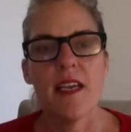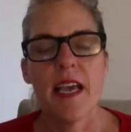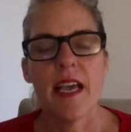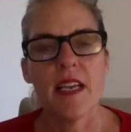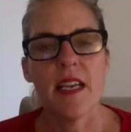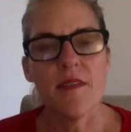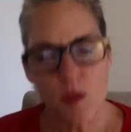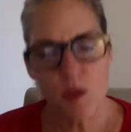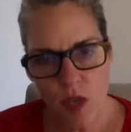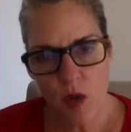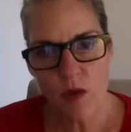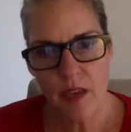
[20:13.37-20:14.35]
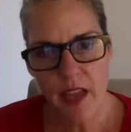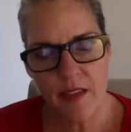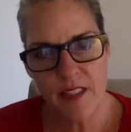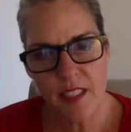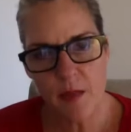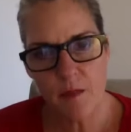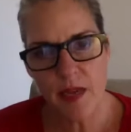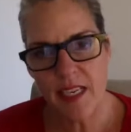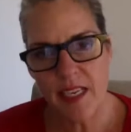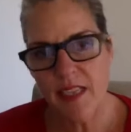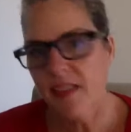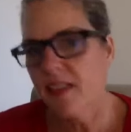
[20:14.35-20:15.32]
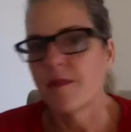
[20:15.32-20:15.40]
And if you don't have somebody,
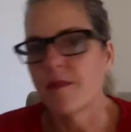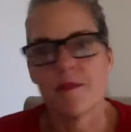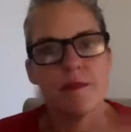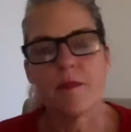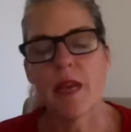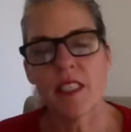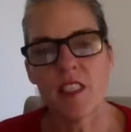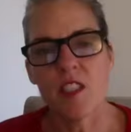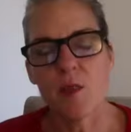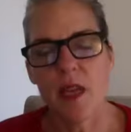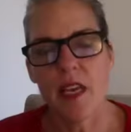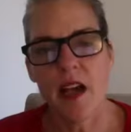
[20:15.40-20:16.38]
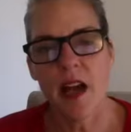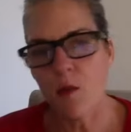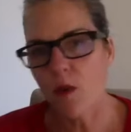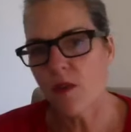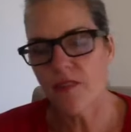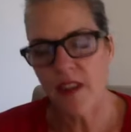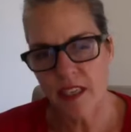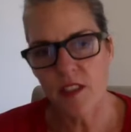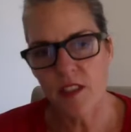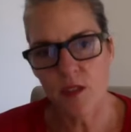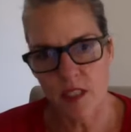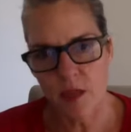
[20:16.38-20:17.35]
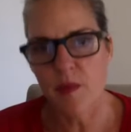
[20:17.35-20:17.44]
message me. I will find you
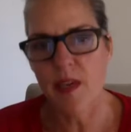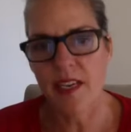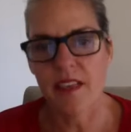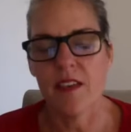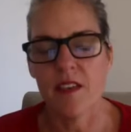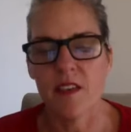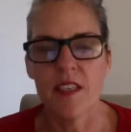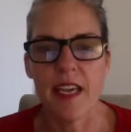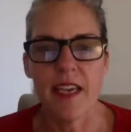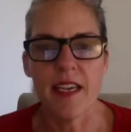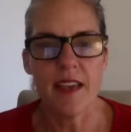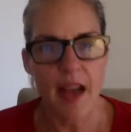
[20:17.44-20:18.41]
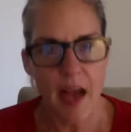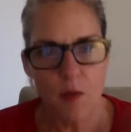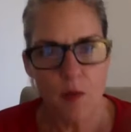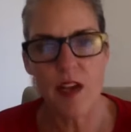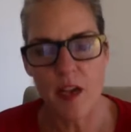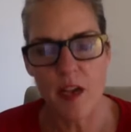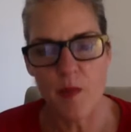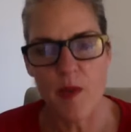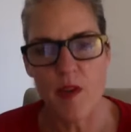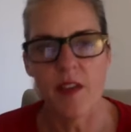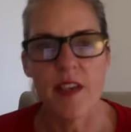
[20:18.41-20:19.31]
somebody, okay? I will help you.